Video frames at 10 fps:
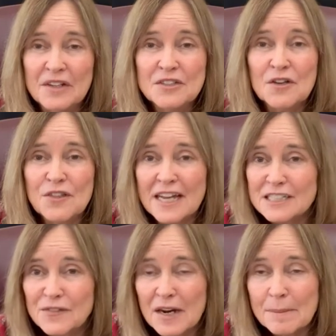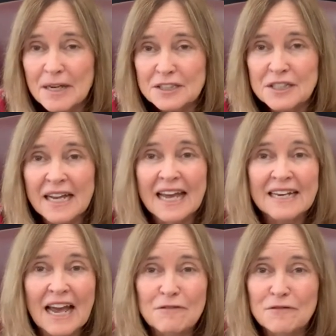So thanks very much and
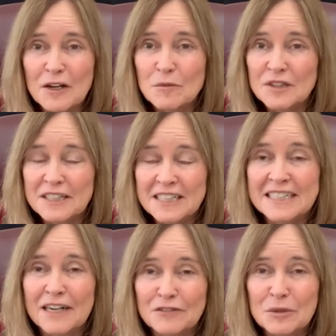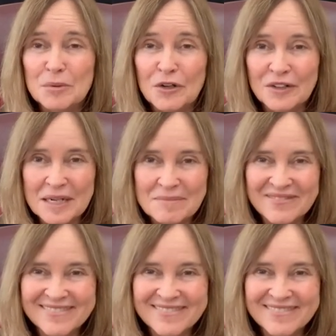have fun with the Kid Governor program.